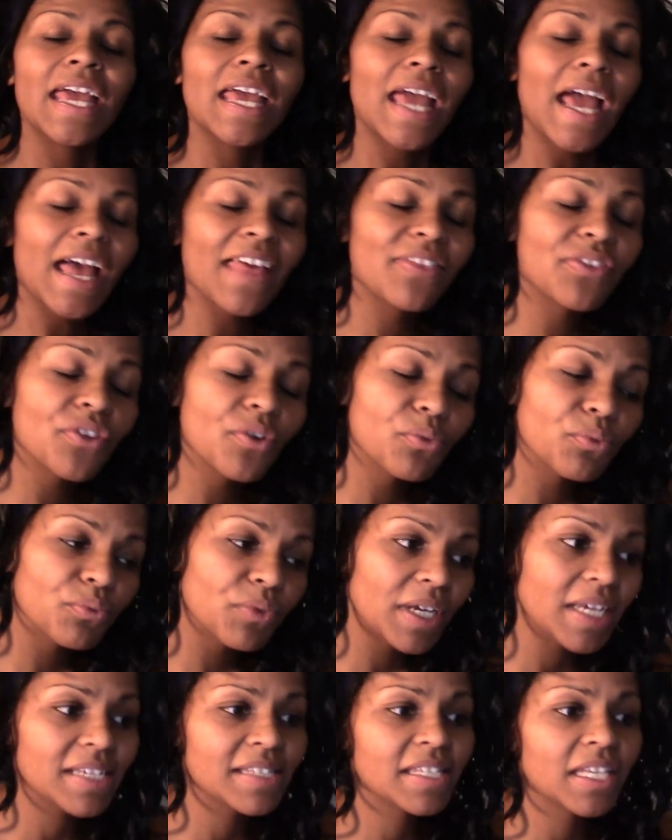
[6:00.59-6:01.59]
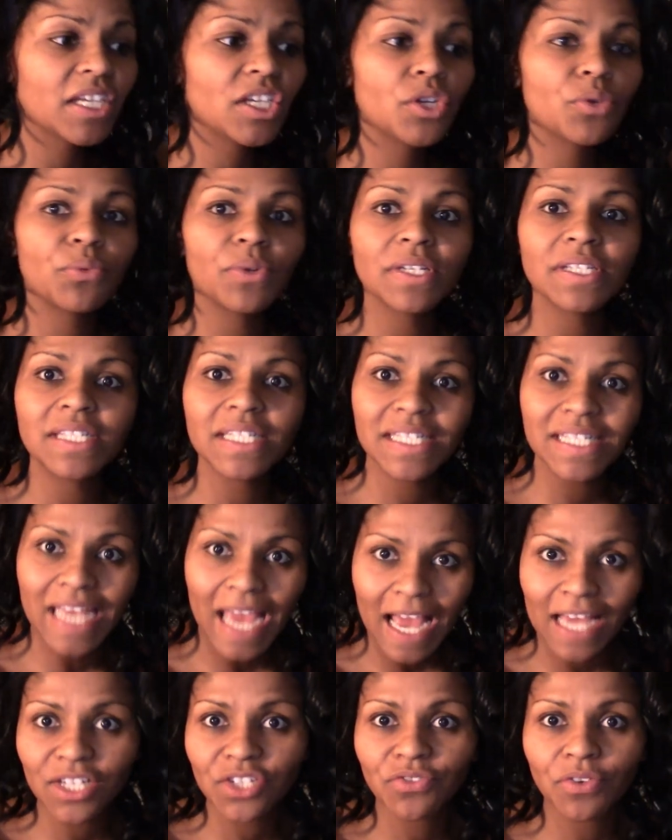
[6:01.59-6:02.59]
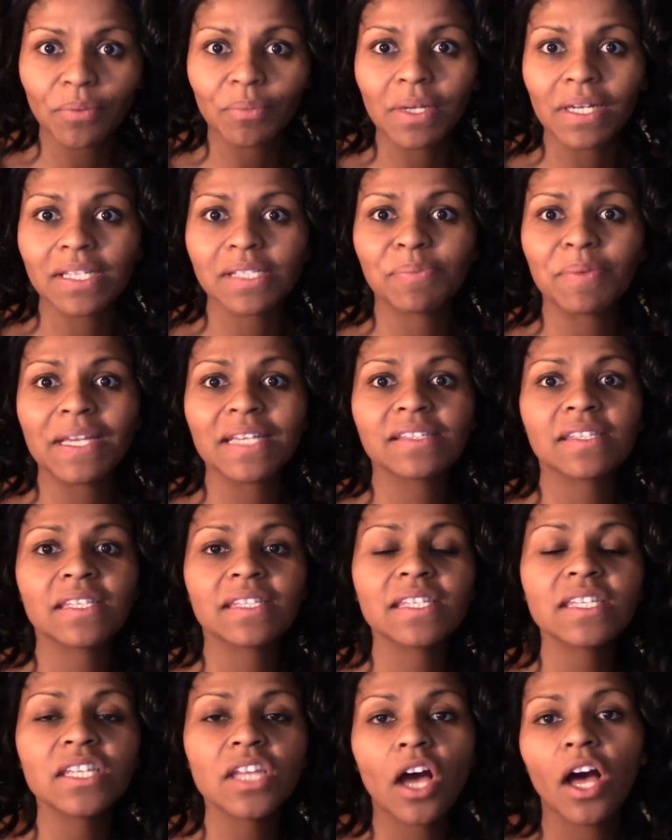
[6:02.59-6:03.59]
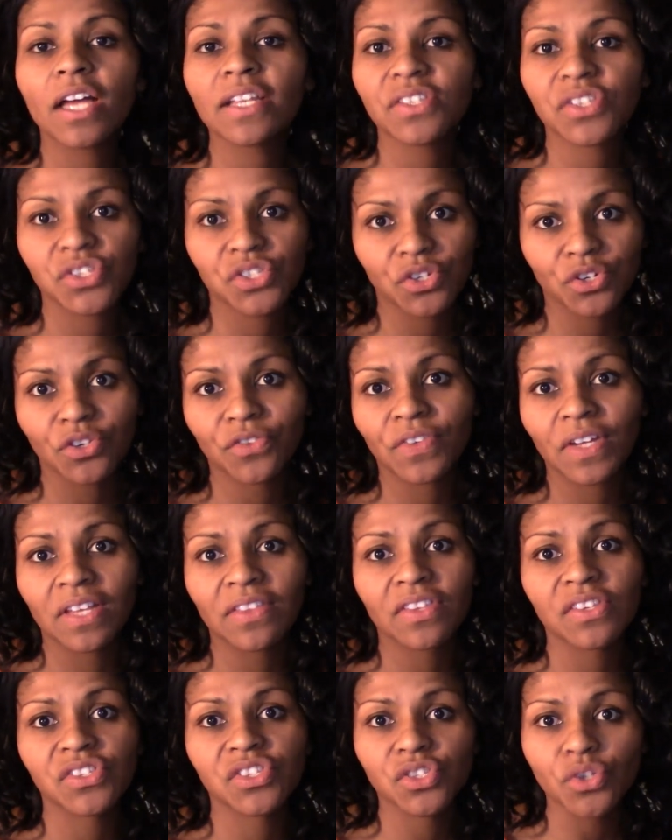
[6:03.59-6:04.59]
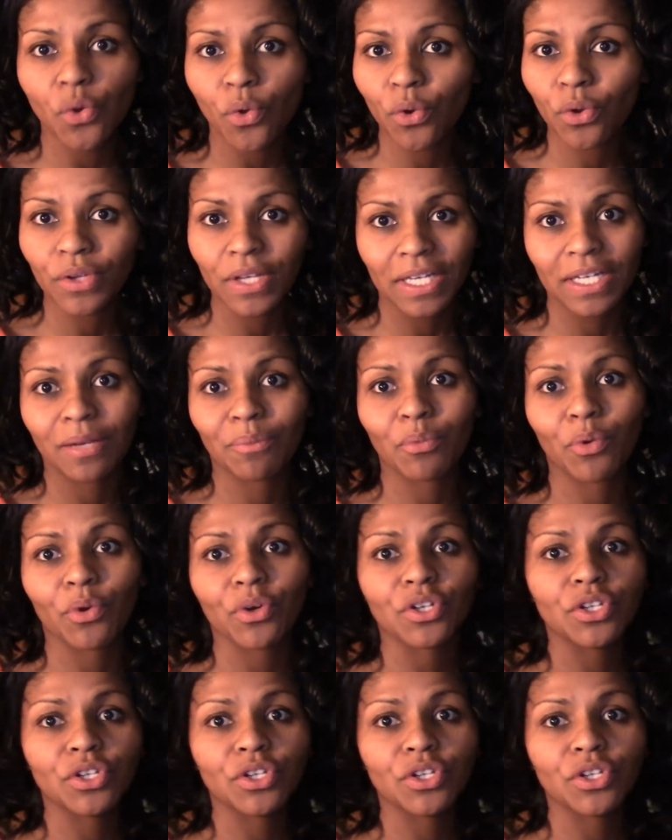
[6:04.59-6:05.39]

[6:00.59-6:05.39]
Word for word: And the reason you would detach from it is because it's not serving the soul anymore.